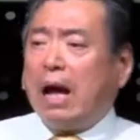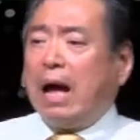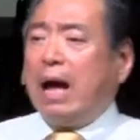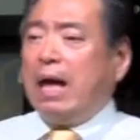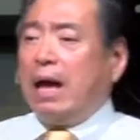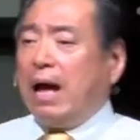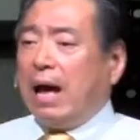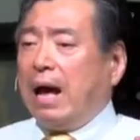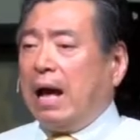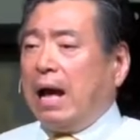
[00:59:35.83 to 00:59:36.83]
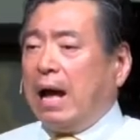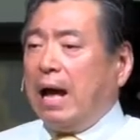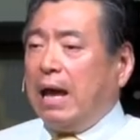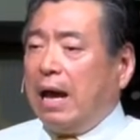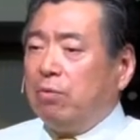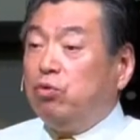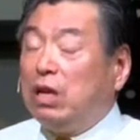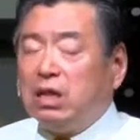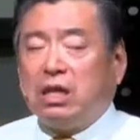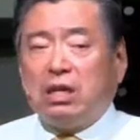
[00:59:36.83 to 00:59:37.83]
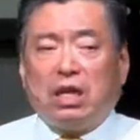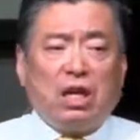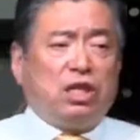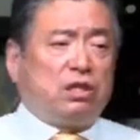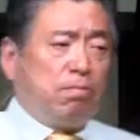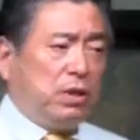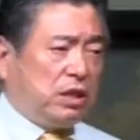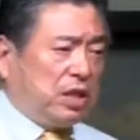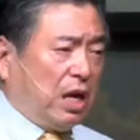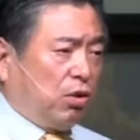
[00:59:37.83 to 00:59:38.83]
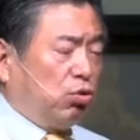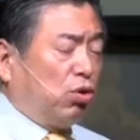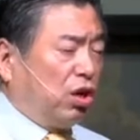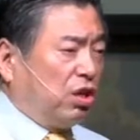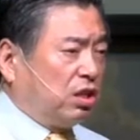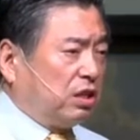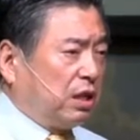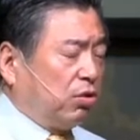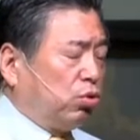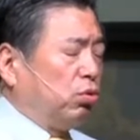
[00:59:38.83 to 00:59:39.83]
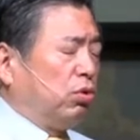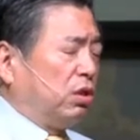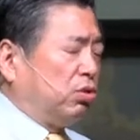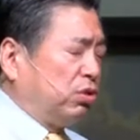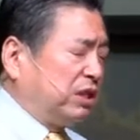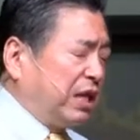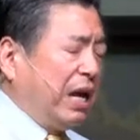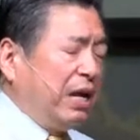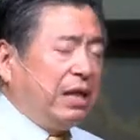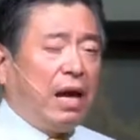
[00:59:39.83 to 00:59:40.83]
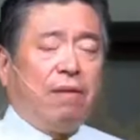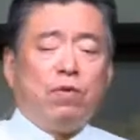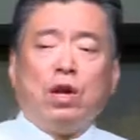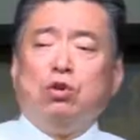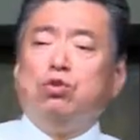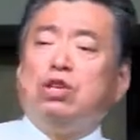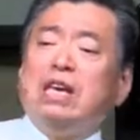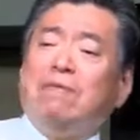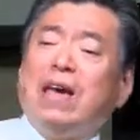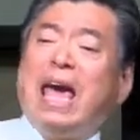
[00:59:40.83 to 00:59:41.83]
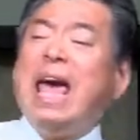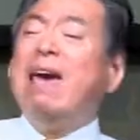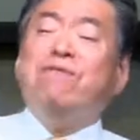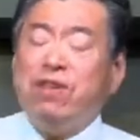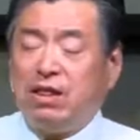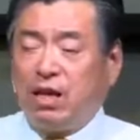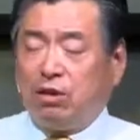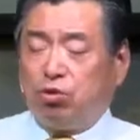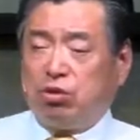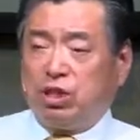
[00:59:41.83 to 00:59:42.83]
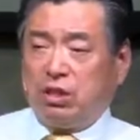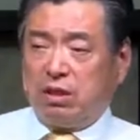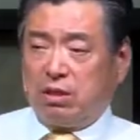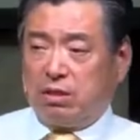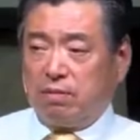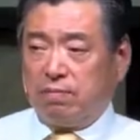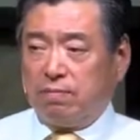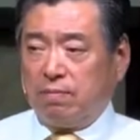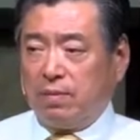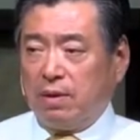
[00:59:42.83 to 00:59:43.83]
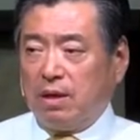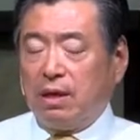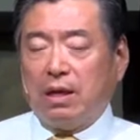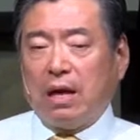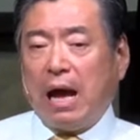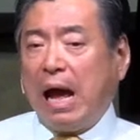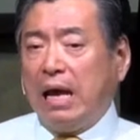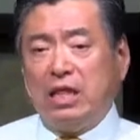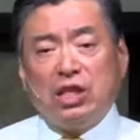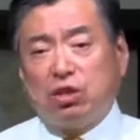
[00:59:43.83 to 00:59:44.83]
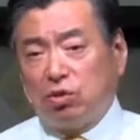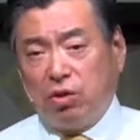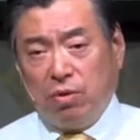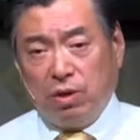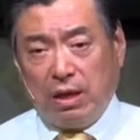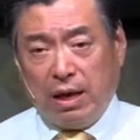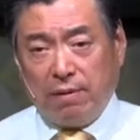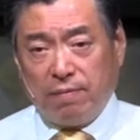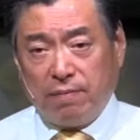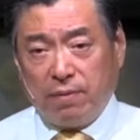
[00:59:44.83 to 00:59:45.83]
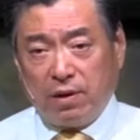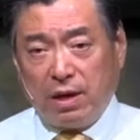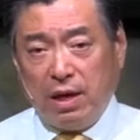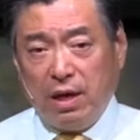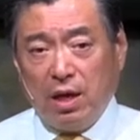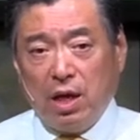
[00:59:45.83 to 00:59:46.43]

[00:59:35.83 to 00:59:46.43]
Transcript: I, I, I really think it is a mistake to, under, to, to say that you give everything to Jesus. I disagree with that. Okay?